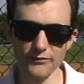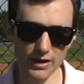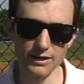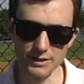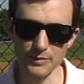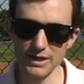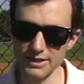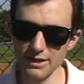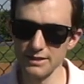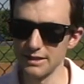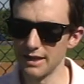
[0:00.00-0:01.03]
Franklin's my
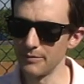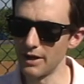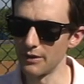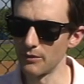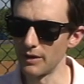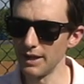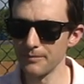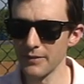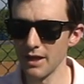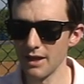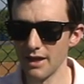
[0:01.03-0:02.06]
son's name, by the way.
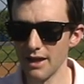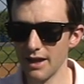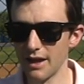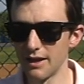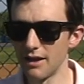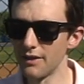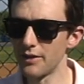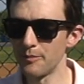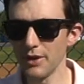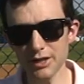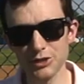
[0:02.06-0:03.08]
And the
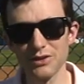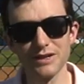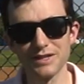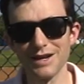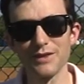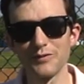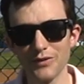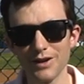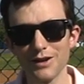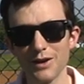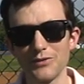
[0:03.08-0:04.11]
picture that's on the
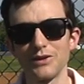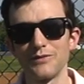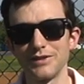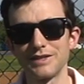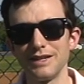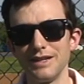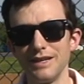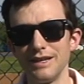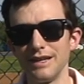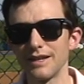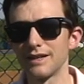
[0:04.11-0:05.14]
front cover of the
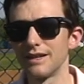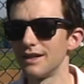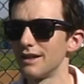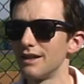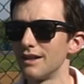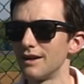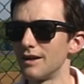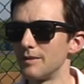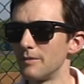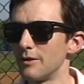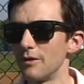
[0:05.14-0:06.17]
CD,
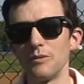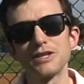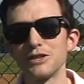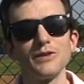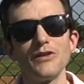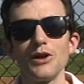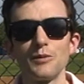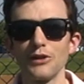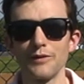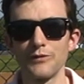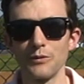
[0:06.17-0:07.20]
which is
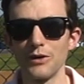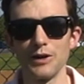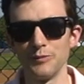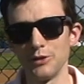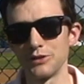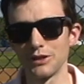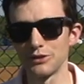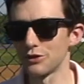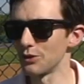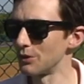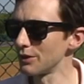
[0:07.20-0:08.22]
available everywhere music is
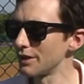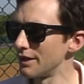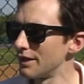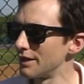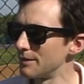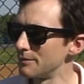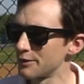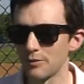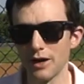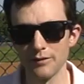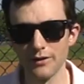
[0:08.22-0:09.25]
sold,
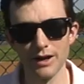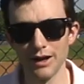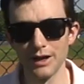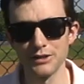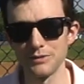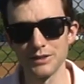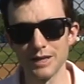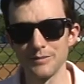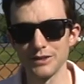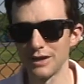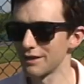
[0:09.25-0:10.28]
Spotify, iTunes,
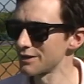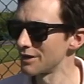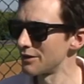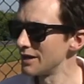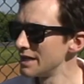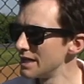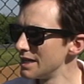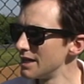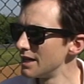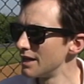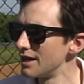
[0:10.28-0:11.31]
Amazon, etc.
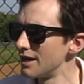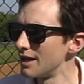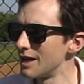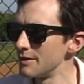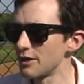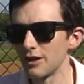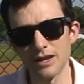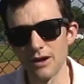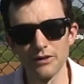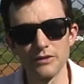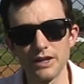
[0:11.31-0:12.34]
You can
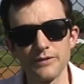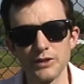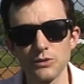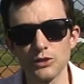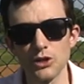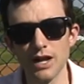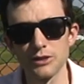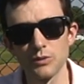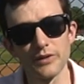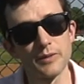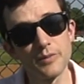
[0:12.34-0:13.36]
download individual tracks as
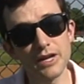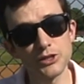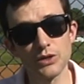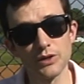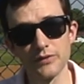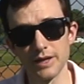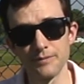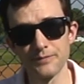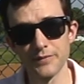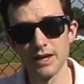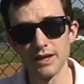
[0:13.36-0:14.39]
well. The picture of him
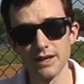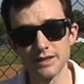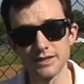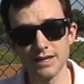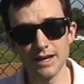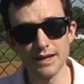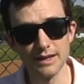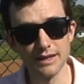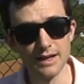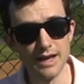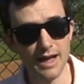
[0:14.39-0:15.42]
is
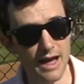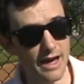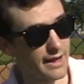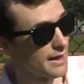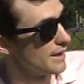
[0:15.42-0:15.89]
taken at